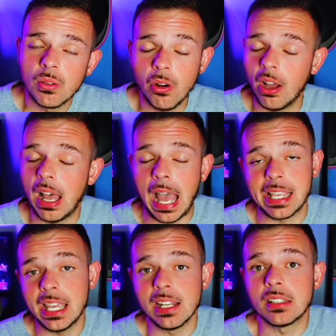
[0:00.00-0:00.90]
Well, I
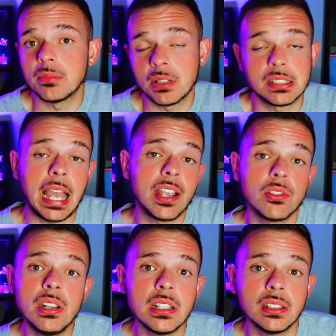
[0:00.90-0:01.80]
get it because I
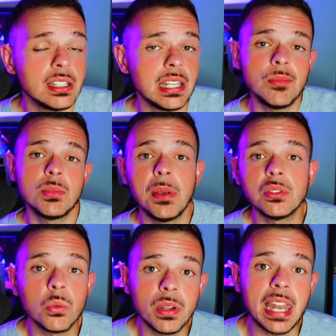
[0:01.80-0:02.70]
agree. The team is
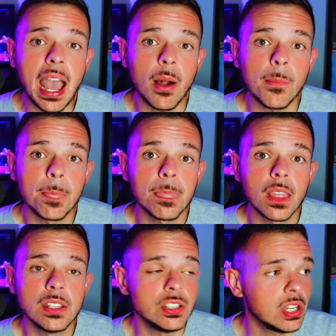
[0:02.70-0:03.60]
built to win now.
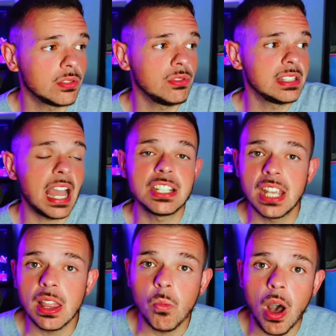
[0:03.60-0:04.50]
You just re-signed
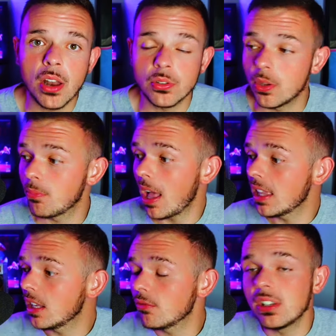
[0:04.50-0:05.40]
Jalen Waddle. You're
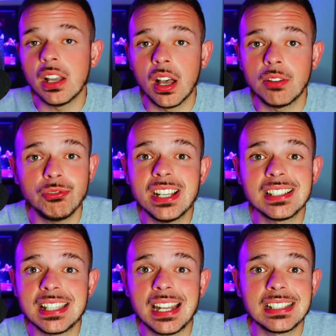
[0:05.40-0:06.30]
probably going to
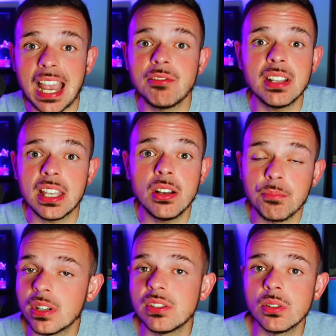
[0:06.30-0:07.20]
re-extend Tyreek Hill
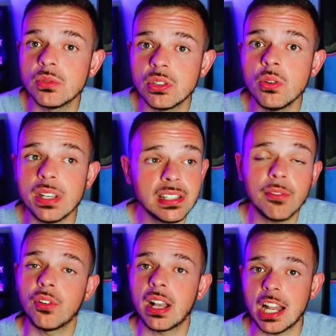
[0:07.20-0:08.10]
pretty soon too. He's
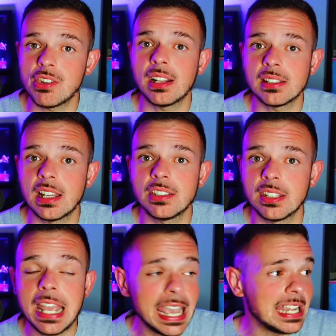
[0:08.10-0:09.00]
up for a contract
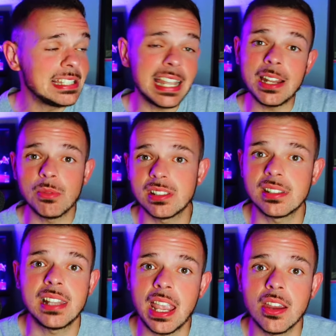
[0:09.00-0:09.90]
extension. He said he wants to
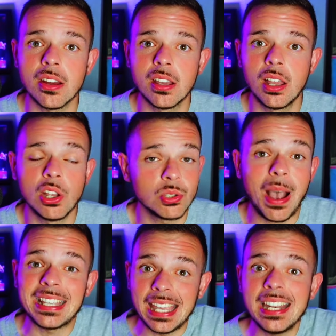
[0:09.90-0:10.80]
stay here. So
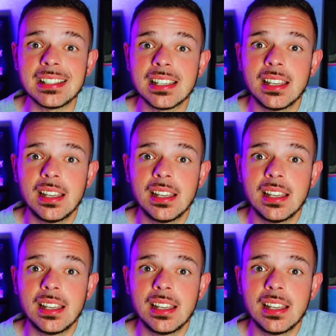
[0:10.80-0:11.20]
I get it.